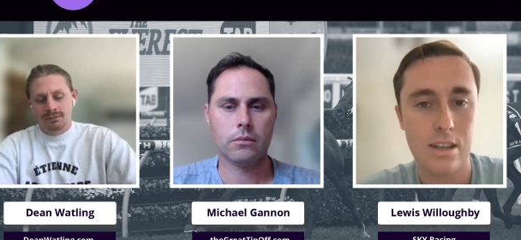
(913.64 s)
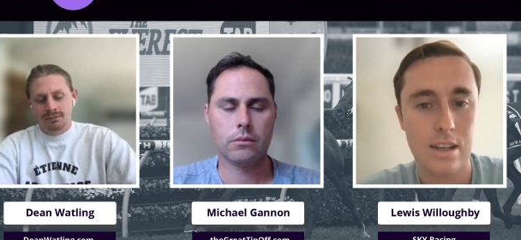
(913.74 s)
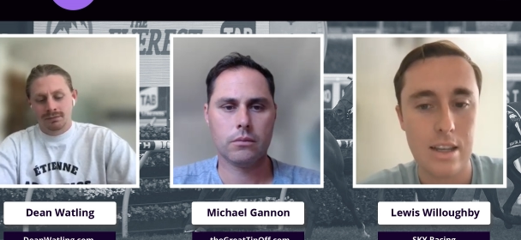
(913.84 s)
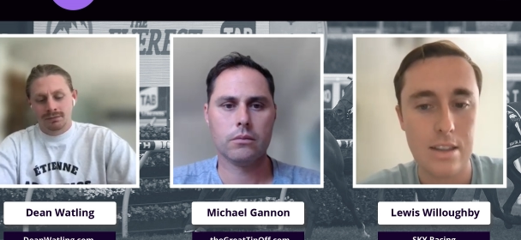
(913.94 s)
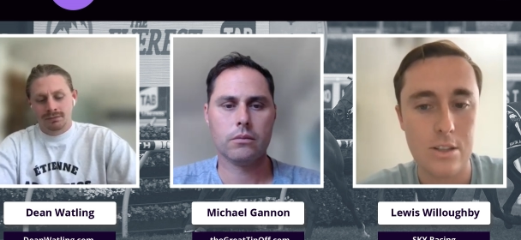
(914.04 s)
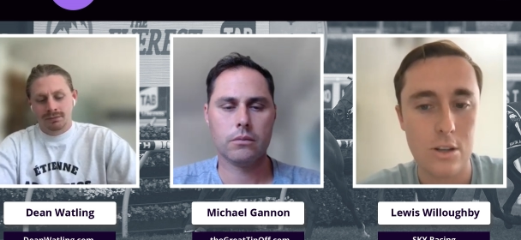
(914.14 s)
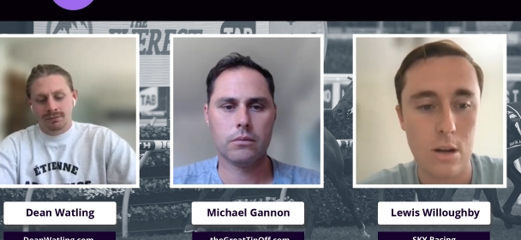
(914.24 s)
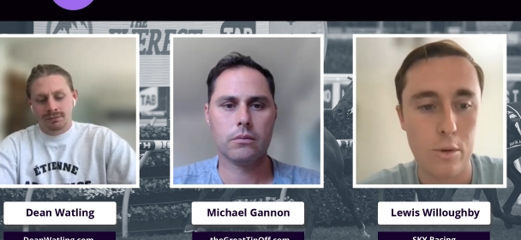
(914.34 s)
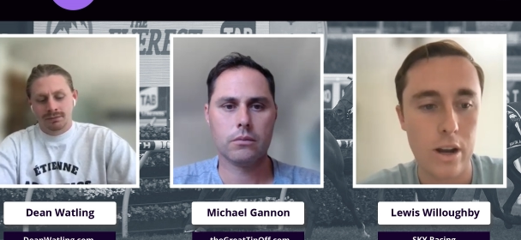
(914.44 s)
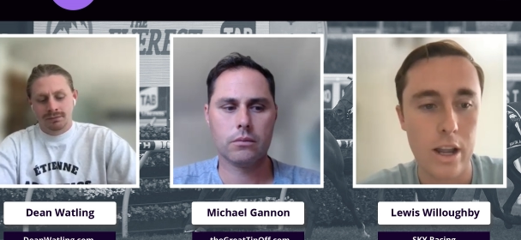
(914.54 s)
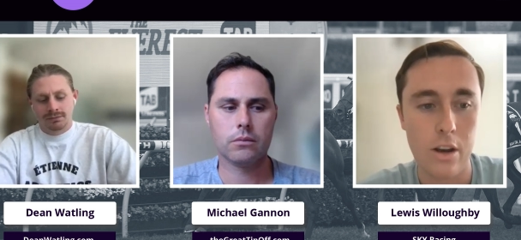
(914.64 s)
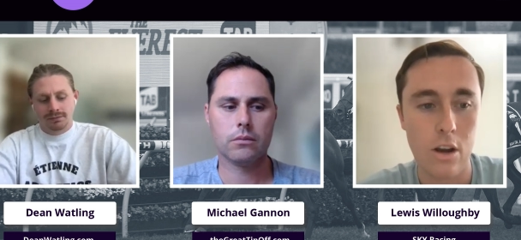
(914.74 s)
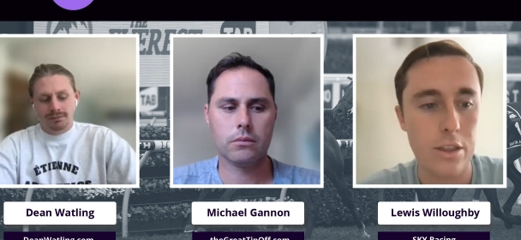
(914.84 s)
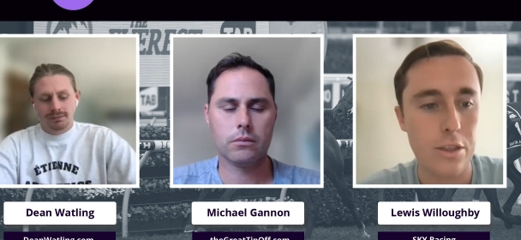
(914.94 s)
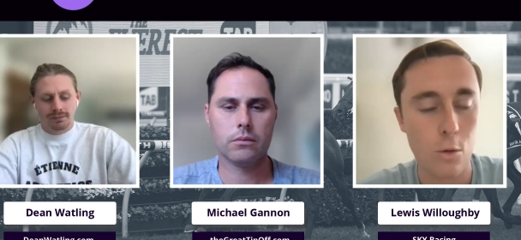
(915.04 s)
Speaker 1: uh, this time around,
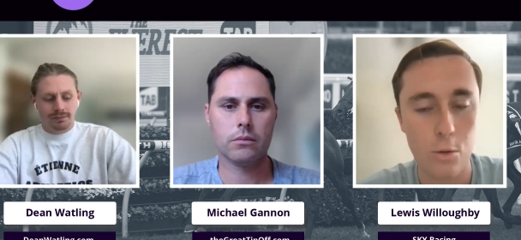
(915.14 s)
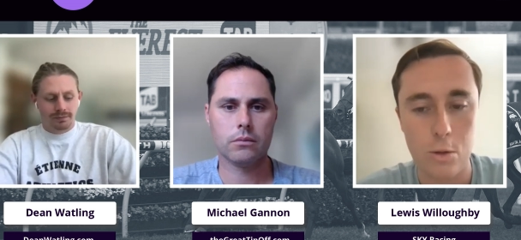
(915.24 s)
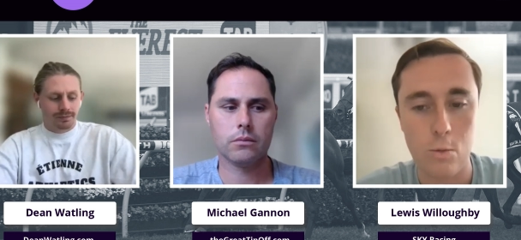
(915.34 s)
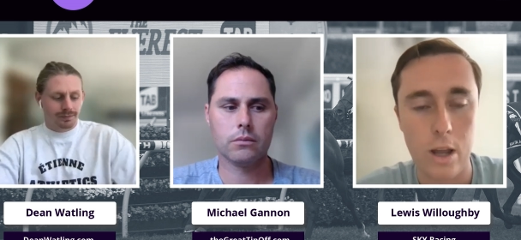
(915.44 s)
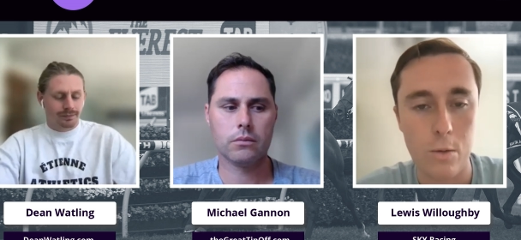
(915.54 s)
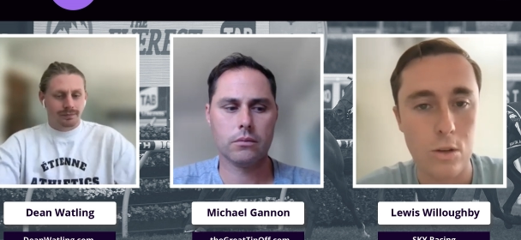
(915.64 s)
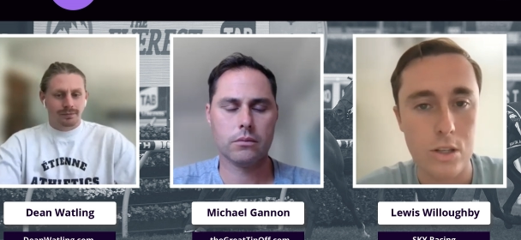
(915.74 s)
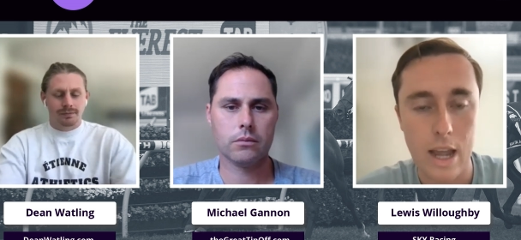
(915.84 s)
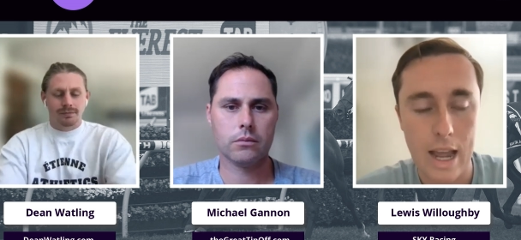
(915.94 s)
I thought the run was